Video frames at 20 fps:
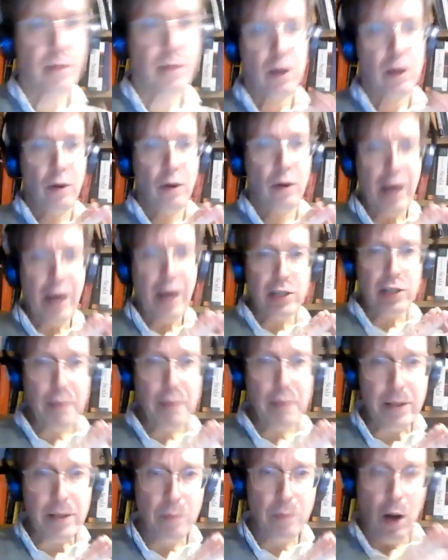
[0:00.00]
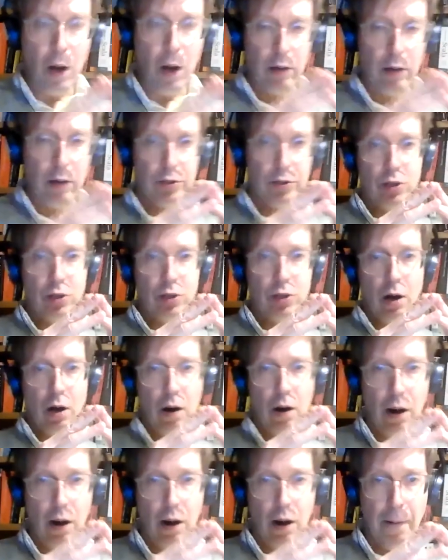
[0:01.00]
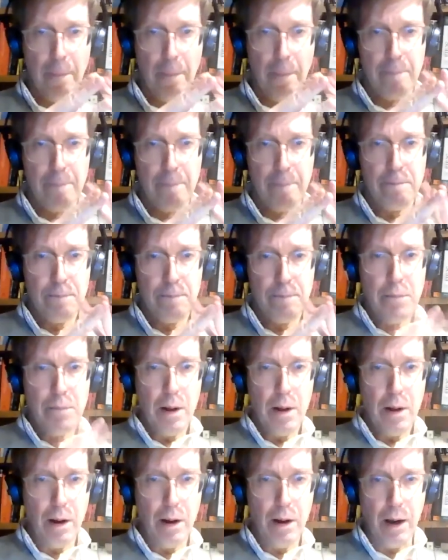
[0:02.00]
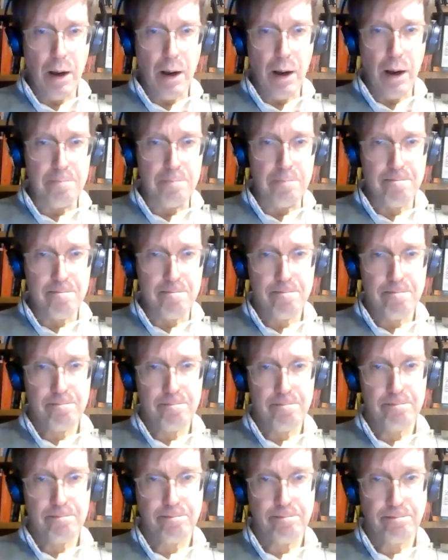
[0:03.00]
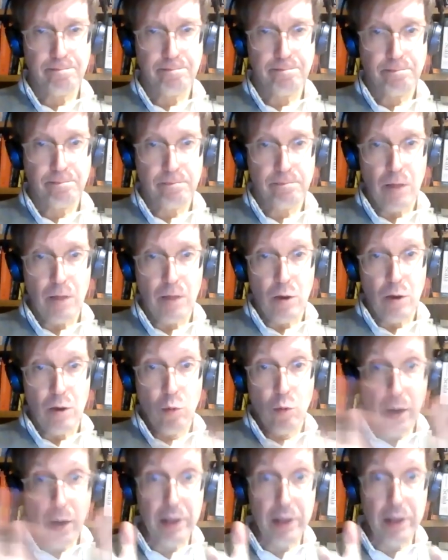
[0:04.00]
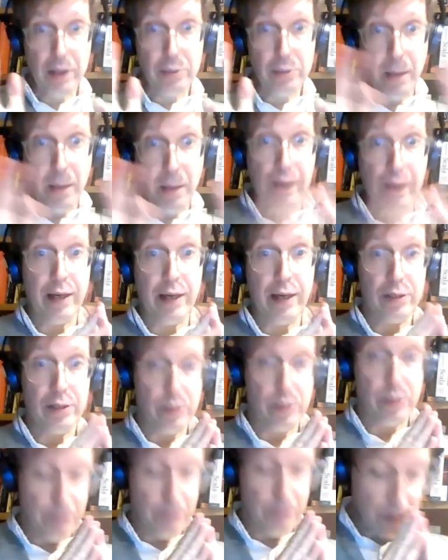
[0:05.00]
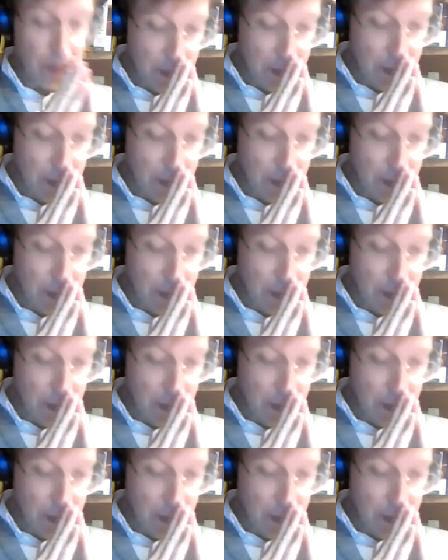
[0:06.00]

you know, agent-based models are um, one of these mechanisms